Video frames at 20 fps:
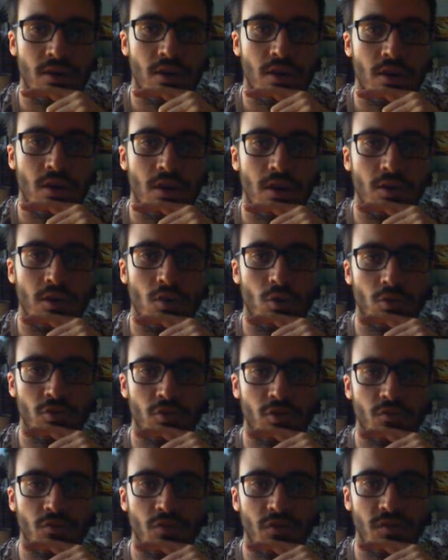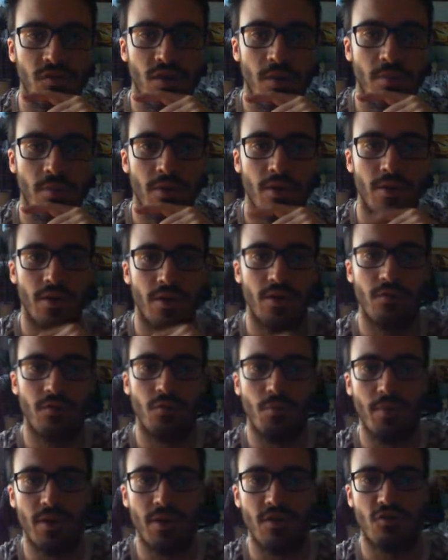And also the first time it will
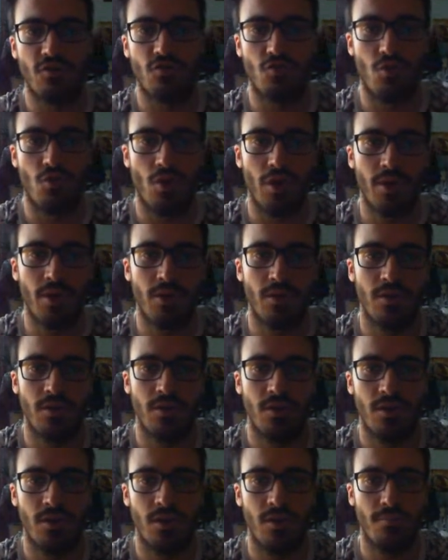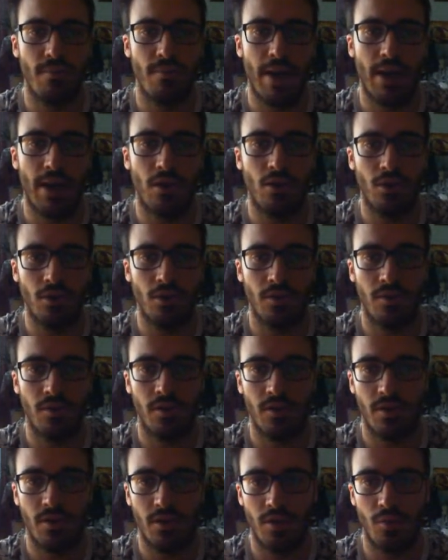be destroyed in battle,
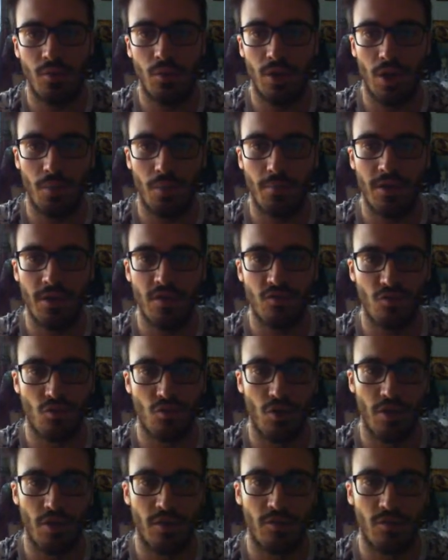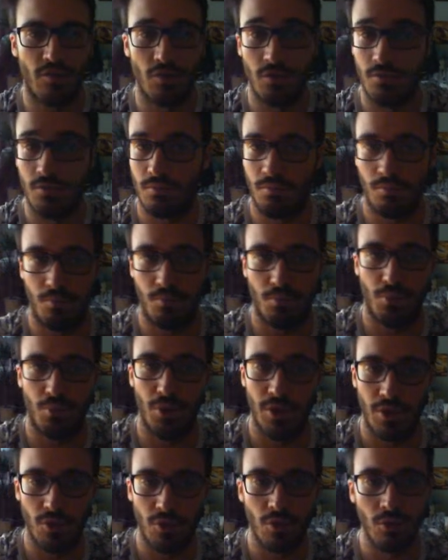it will not be destroyed. So
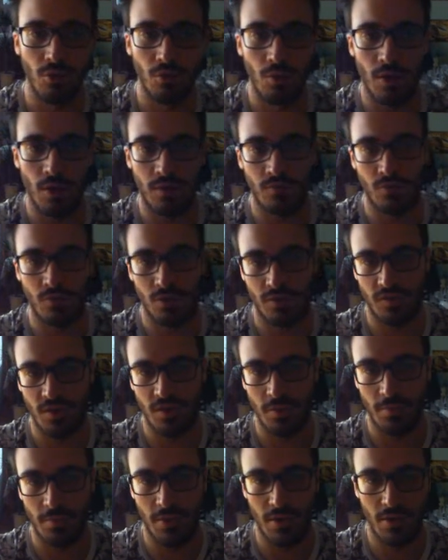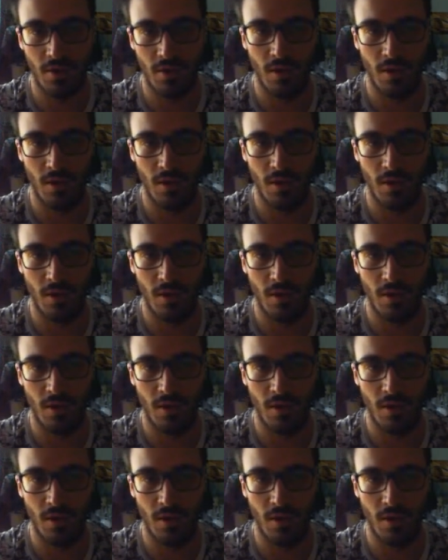pretty cool one for the sneak peek.